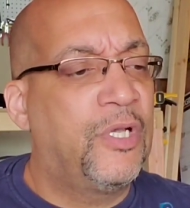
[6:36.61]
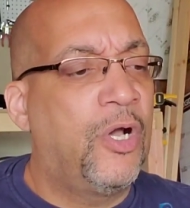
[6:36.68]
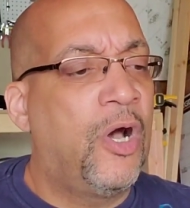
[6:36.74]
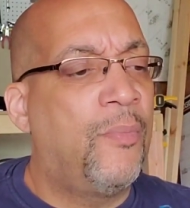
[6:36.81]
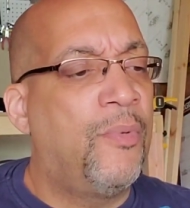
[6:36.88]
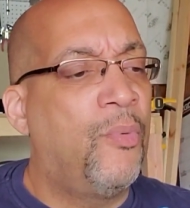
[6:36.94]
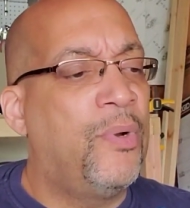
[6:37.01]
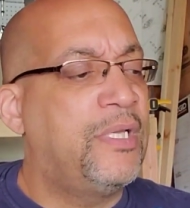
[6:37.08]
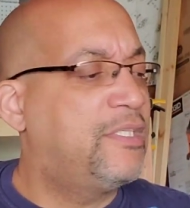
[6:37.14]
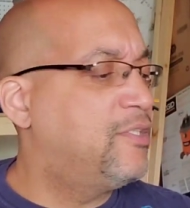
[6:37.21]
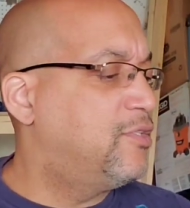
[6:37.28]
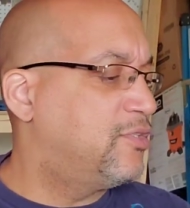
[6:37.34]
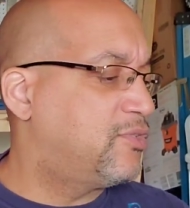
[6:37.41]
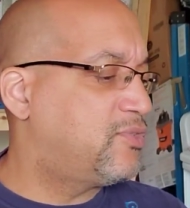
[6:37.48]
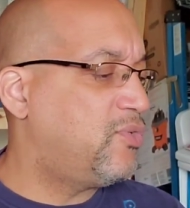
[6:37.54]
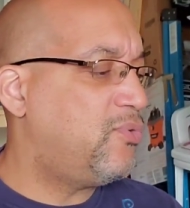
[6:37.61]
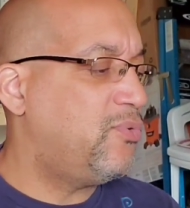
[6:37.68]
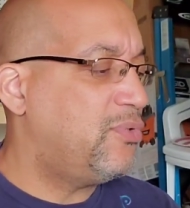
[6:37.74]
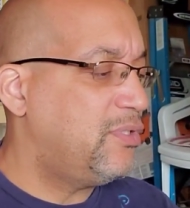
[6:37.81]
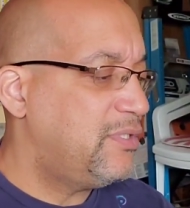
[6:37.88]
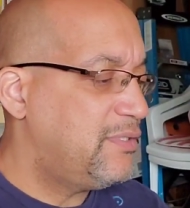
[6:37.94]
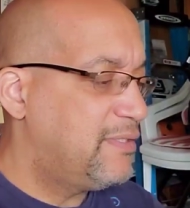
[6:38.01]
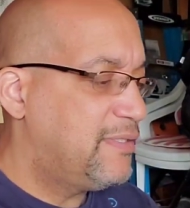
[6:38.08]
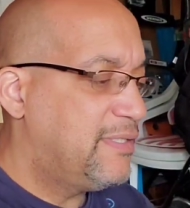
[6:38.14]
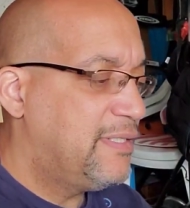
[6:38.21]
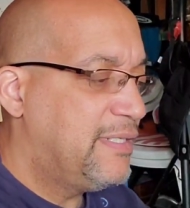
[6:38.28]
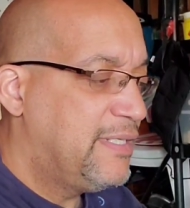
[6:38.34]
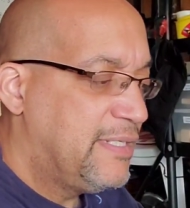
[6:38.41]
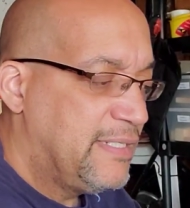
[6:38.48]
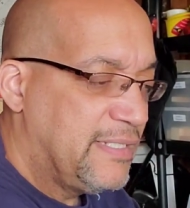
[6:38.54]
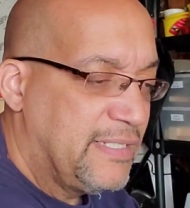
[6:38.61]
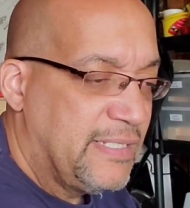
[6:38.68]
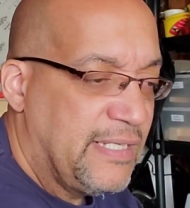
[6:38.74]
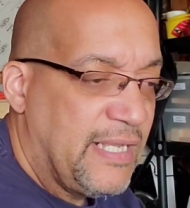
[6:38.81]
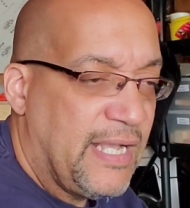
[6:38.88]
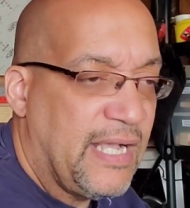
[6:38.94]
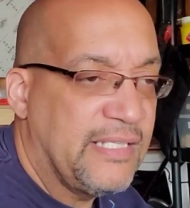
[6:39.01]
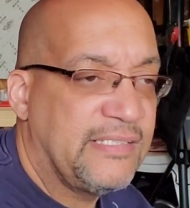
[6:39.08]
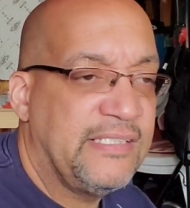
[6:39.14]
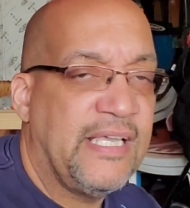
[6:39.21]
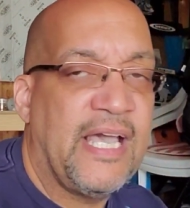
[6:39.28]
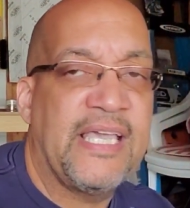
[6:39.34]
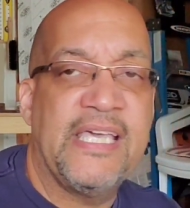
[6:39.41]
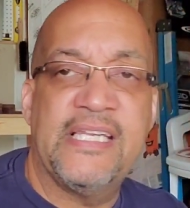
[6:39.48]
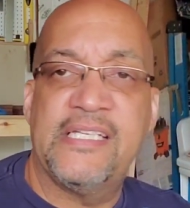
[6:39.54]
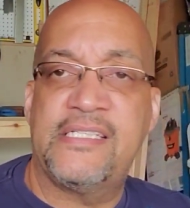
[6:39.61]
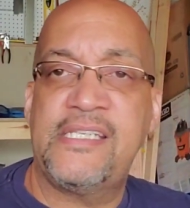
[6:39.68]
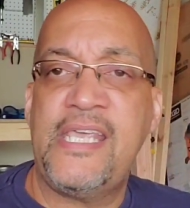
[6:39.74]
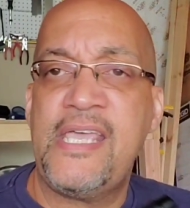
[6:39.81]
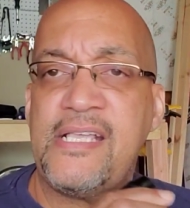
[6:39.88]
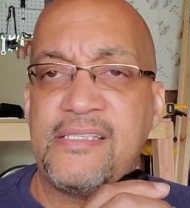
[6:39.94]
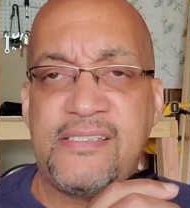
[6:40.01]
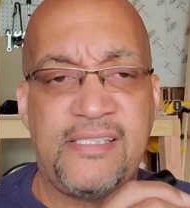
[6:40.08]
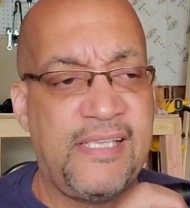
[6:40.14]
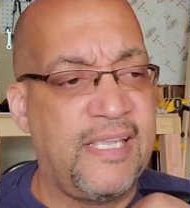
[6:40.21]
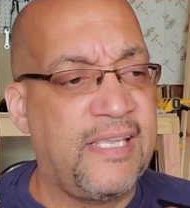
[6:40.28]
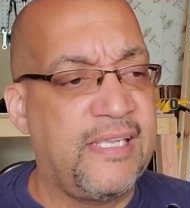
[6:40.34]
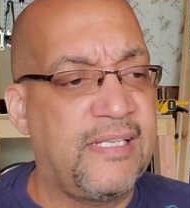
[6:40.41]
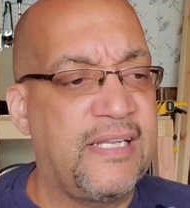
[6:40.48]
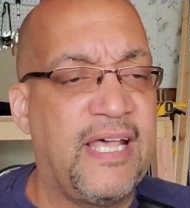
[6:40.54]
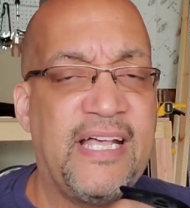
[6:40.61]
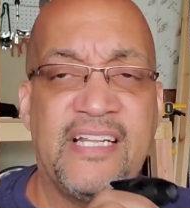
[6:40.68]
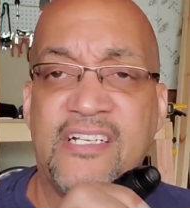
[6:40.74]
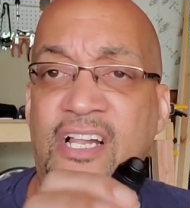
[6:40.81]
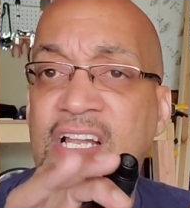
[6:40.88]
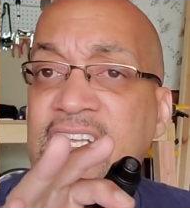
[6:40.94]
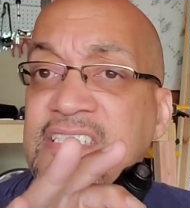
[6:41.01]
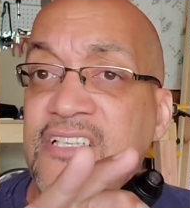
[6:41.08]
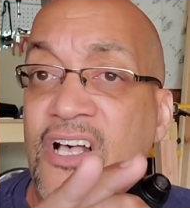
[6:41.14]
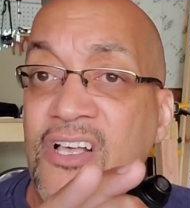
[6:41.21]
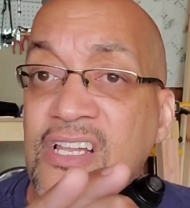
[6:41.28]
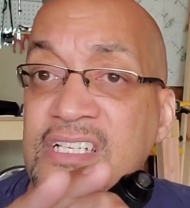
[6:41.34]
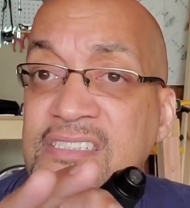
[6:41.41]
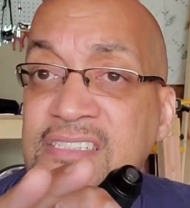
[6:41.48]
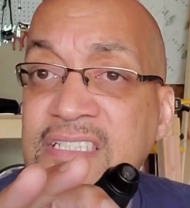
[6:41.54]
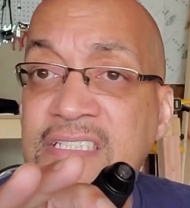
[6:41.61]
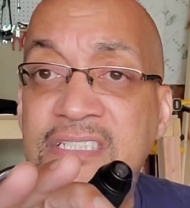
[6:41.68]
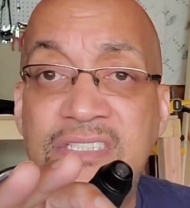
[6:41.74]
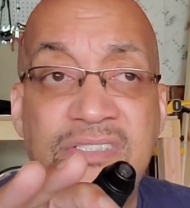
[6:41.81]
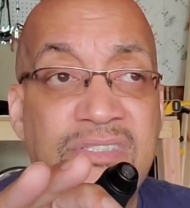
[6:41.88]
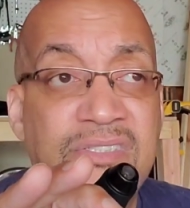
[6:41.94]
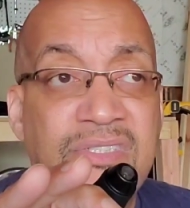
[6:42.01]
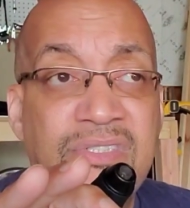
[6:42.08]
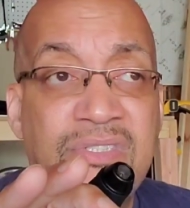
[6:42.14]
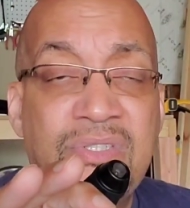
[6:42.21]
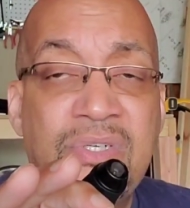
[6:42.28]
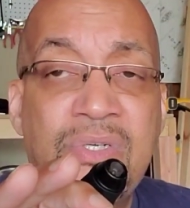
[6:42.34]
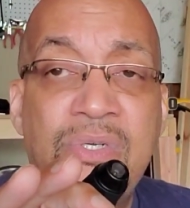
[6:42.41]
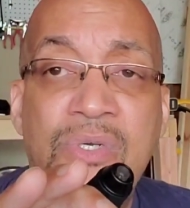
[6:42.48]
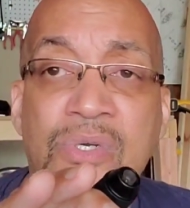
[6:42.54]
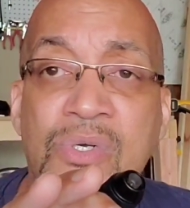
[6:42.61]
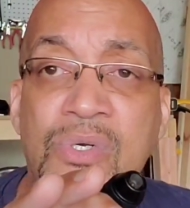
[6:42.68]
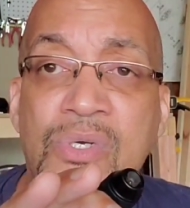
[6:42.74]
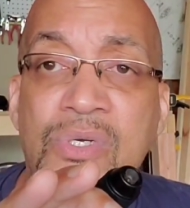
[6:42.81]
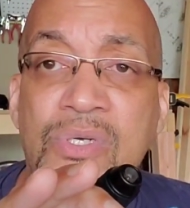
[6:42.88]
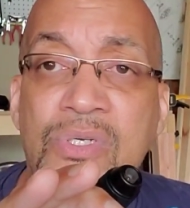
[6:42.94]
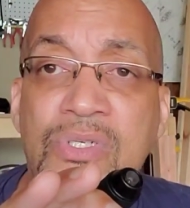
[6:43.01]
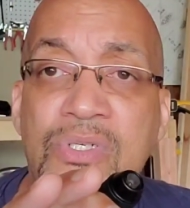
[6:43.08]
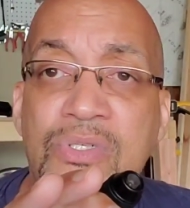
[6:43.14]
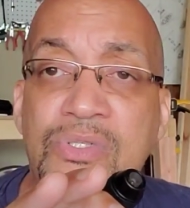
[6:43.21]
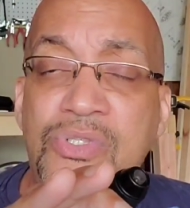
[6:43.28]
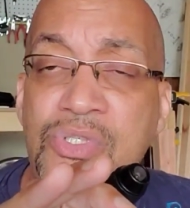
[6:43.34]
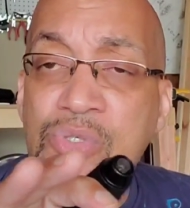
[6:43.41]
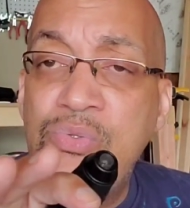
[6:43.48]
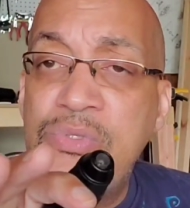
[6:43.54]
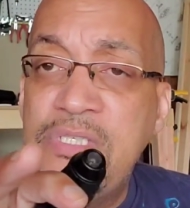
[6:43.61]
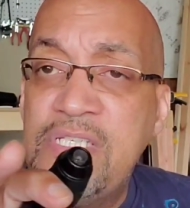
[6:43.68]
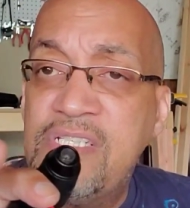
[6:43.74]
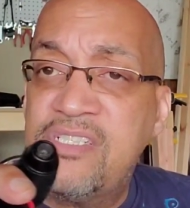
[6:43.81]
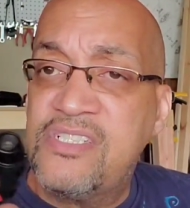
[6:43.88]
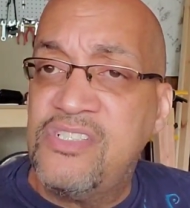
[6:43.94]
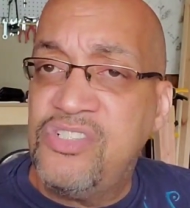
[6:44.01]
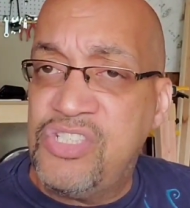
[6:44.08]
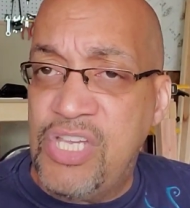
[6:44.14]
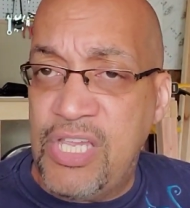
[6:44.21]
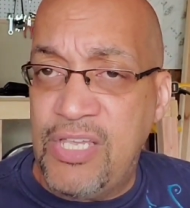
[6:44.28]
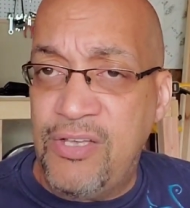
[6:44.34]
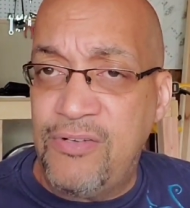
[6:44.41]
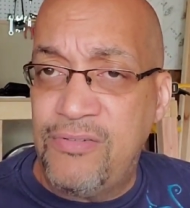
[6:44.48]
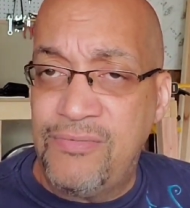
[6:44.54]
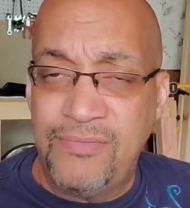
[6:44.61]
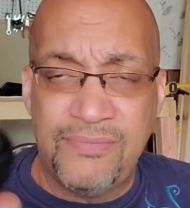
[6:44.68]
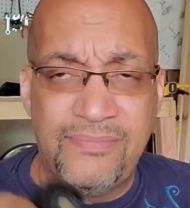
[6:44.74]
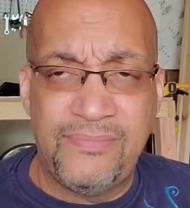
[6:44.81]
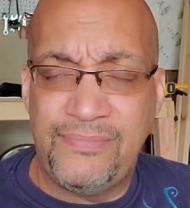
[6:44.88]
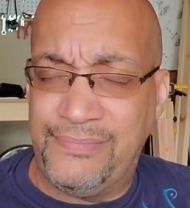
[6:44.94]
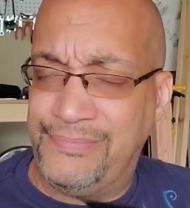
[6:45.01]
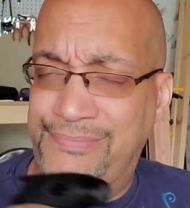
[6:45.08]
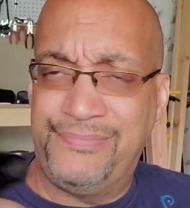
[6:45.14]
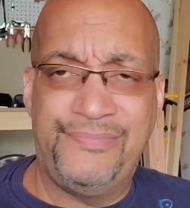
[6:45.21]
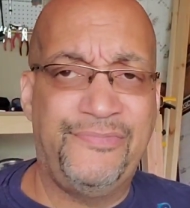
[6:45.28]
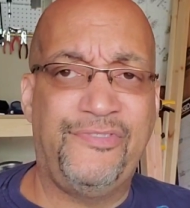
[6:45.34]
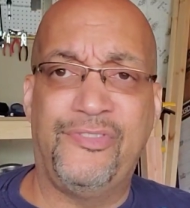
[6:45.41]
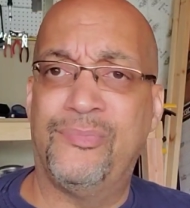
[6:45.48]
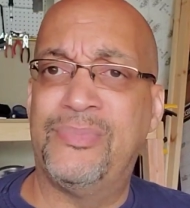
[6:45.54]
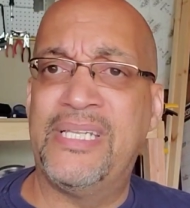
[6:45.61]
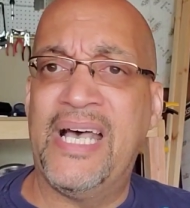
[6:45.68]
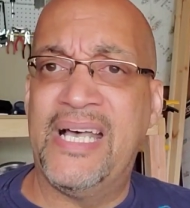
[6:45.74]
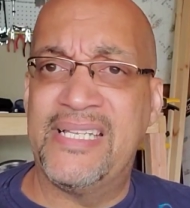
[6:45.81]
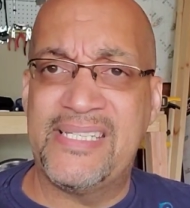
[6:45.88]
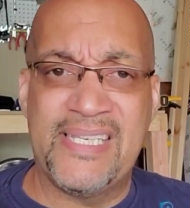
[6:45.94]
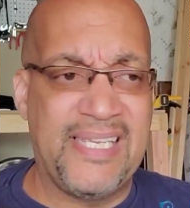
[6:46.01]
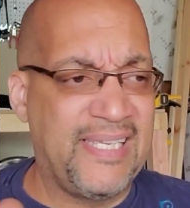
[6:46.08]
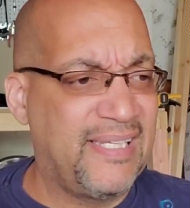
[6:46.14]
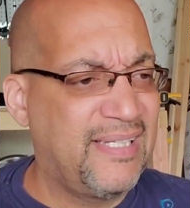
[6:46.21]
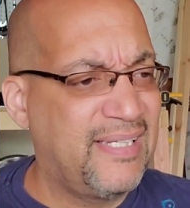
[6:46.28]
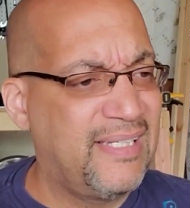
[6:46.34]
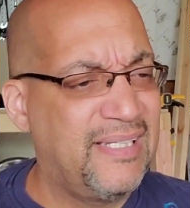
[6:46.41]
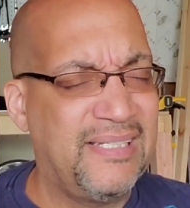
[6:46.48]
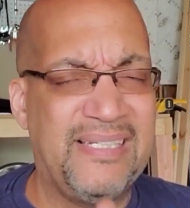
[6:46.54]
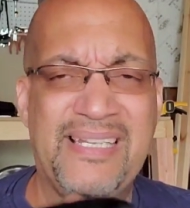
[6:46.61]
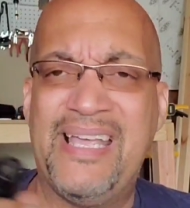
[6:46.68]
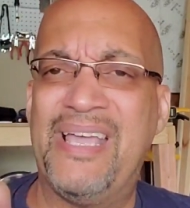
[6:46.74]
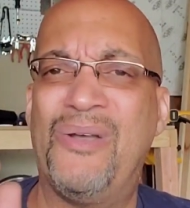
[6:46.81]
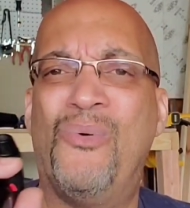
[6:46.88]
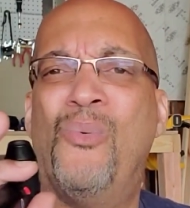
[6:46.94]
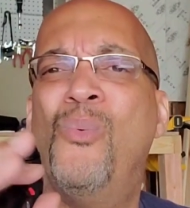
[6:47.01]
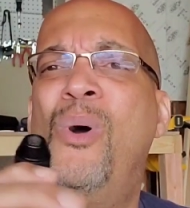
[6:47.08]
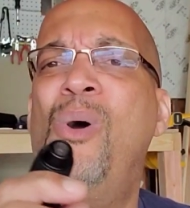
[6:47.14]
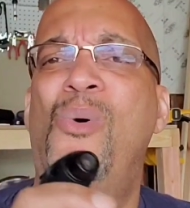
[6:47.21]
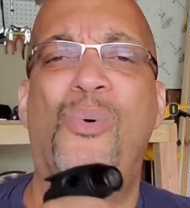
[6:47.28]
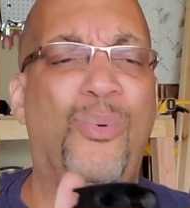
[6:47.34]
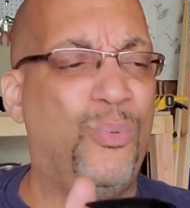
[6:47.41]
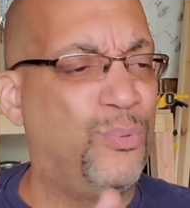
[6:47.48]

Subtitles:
On my way to the store, I get a text saying all I seen is 2 years in jail from Dante. Like, whoa.